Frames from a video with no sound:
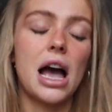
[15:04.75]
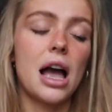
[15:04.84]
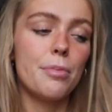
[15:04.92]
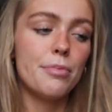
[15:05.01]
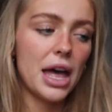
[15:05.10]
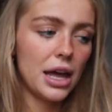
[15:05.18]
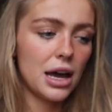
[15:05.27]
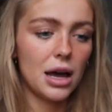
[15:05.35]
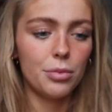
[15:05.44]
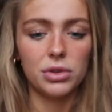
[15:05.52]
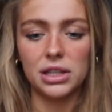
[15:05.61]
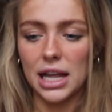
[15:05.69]
I met
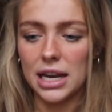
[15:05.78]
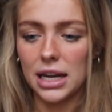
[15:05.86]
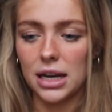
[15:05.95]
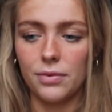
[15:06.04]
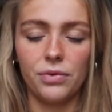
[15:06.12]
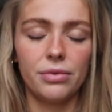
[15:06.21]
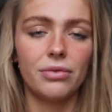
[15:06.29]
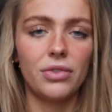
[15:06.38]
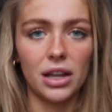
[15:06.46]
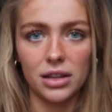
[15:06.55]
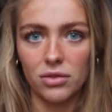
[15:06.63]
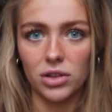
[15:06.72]
up with Lennon,
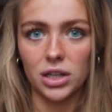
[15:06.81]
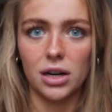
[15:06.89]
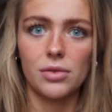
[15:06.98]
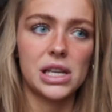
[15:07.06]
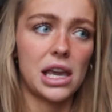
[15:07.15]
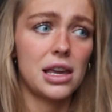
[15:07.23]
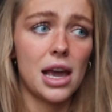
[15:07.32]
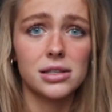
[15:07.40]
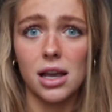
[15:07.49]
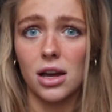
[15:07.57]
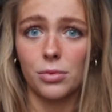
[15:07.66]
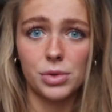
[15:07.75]
fell in love with her. I was like,
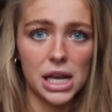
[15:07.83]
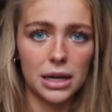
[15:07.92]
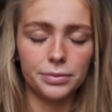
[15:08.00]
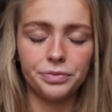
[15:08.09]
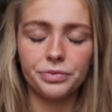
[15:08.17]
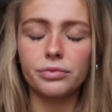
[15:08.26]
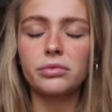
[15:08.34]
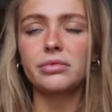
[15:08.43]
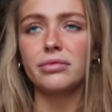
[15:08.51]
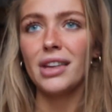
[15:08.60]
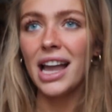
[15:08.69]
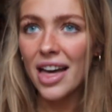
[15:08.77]
yes, 100%.
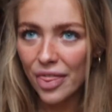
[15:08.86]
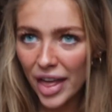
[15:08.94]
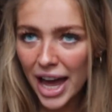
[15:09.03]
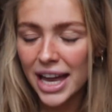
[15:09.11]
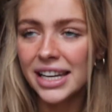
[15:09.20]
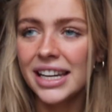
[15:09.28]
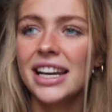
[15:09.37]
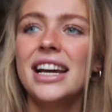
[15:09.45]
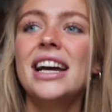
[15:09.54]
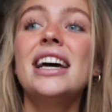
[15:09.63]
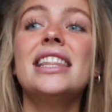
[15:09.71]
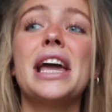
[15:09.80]
Then
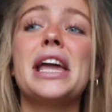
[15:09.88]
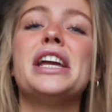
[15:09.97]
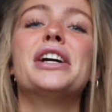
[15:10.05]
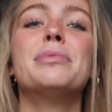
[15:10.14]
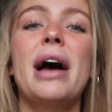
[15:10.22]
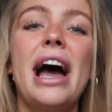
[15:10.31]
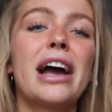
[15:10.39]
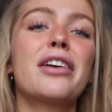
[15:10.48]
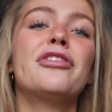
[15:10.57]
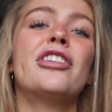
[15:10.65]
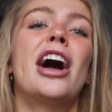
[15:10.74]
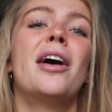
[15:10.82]
they hear back
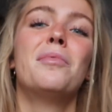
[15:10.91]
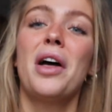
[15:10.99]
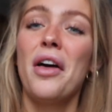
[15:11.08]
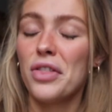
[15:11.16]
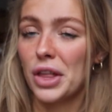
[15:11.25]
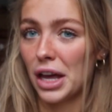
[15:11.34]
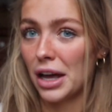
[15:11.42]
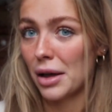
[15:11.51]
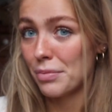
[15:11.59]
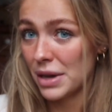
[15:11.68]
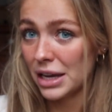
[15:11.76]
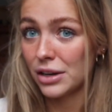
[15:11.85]
from the
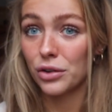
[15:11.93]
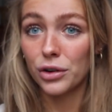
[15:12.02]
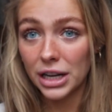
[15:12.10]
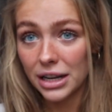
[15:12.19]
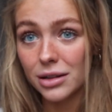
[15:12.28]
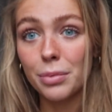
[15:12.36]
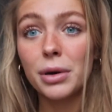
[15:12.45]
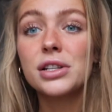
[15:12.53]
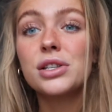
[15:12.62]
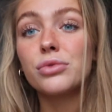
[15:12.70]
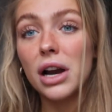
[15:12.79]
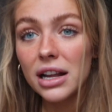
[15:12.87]
meet and greet, the
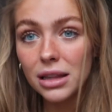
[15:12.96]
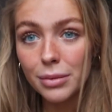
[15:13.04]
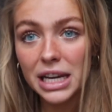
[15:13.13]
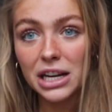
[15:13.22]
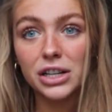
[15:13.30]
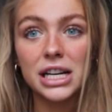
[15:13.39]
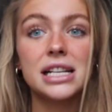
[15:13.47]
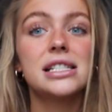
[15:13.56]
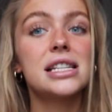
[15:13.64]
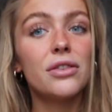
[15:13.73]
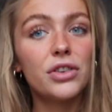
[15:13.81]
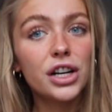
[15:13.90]
person running the meet and greet,
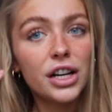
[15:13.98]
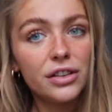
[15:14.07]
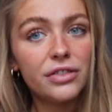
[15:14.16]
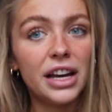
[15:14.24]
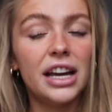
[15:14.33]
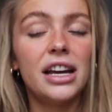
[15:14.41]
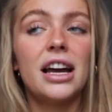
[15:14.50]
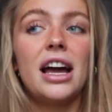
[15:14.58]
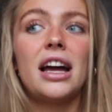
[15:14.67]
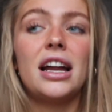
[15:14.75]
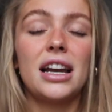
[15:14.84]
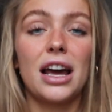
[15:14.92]
see if you're a good fit,
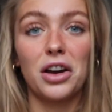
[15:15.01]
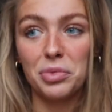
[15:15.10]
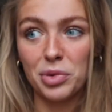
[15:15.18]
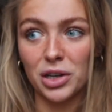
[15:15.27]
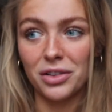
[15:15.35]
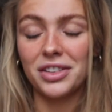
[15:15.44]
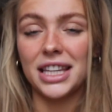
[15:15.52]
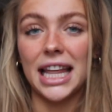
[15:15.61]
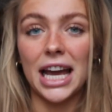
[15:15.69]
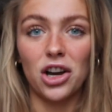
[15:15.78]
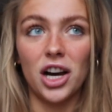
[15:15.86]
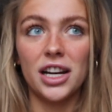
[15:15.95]
and I got approved,
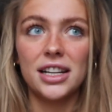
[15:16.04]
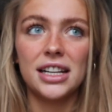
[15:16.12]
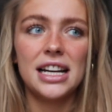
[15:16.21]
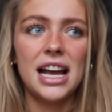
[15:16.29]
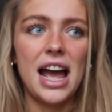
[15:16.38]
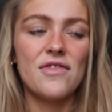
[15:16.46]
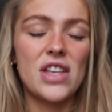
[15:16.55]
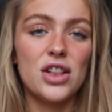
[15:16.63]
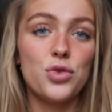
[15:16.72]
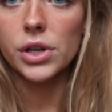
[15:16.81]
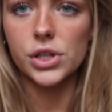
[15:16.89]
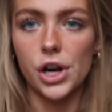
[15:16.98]
thank God. And
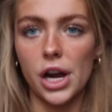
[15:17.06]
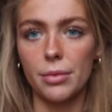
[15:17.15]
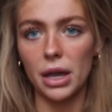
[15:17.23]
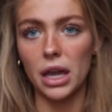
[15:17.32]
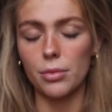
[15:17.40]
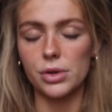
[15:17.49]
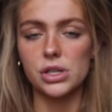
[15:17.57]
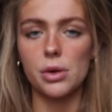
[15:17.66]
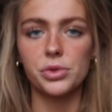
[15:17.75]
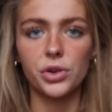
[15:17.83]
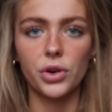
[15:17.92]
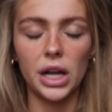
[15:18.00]
then, sorry, my camera
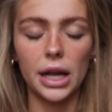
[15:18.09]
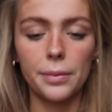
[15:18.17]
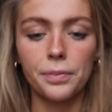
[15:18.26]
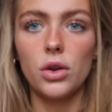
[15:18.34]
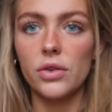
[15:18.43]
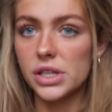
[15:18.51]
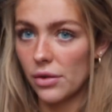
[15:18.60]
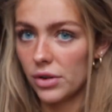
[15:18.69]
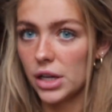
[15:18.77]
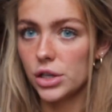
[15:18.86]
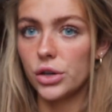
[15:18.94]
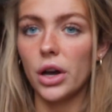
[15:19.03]
stopped recording. You have
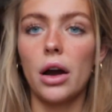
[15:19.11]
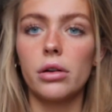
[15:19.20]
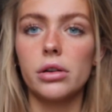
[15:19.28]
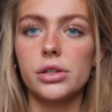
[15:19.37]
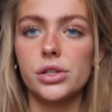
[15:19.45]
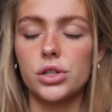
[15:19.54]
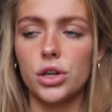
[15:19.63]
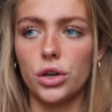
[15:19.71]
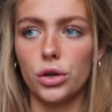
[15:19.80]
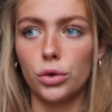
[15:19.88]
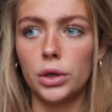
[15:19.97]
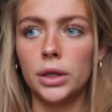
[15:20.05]
72 hours
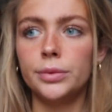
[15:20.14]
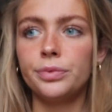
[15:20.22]
to